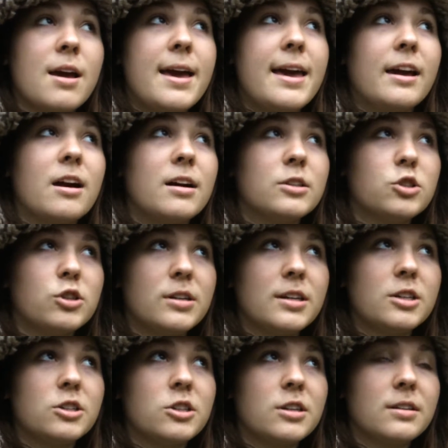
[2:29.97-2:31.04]
a
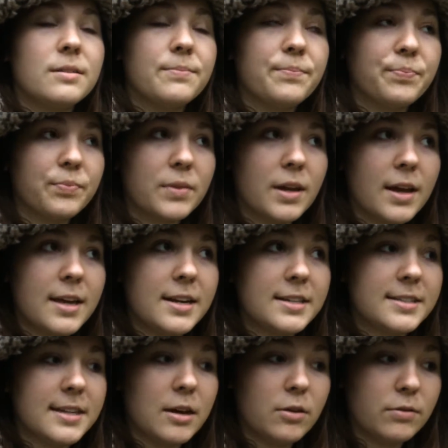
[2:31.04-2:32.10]
contradiction in
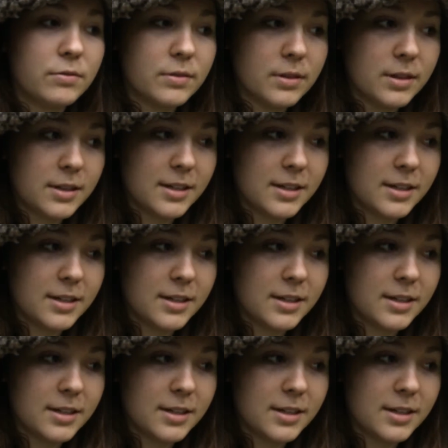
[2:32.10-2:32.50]
itself.